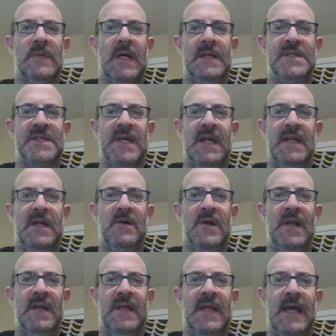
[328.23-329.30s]
I decided to go
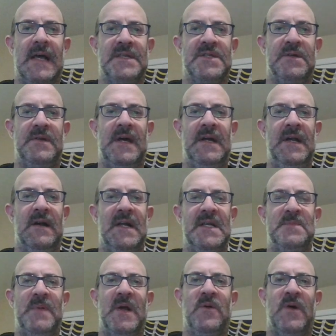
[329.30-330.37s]
ahead and castle. Now here I
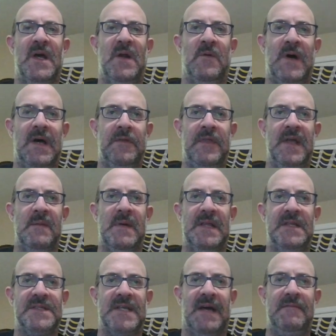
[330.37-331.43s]
spent quite a while thinking
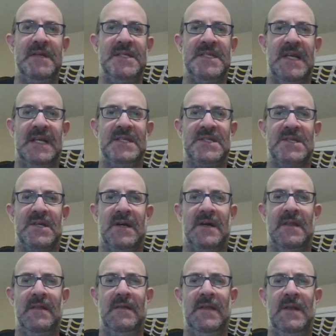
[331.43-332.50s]
about this. Obviously I
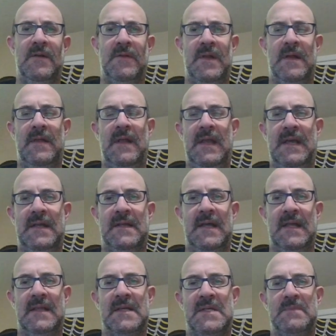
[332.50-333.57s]
saw, that he could
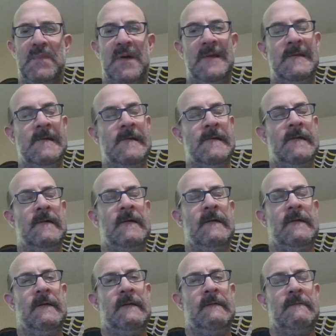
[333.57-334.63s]
take this, but
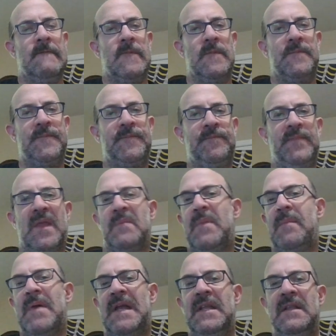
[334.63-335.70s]

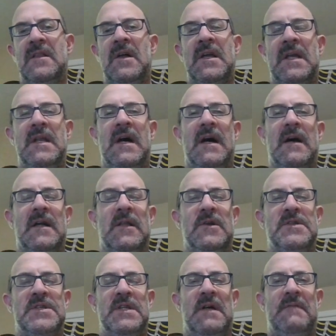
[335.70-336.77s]
maybe I didn't look
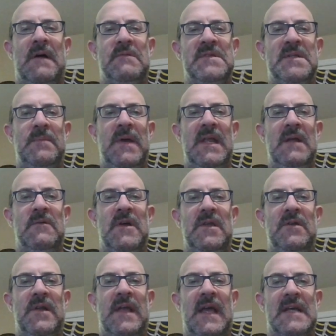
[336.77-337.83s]
close enough. I was debating
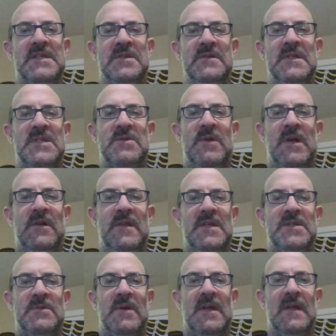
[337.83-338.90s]
whether to castle this way or
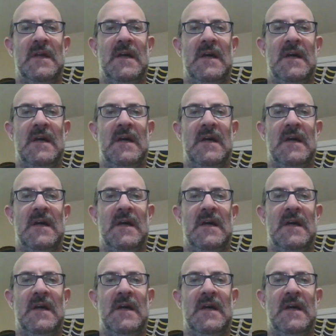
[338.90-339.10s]
this way.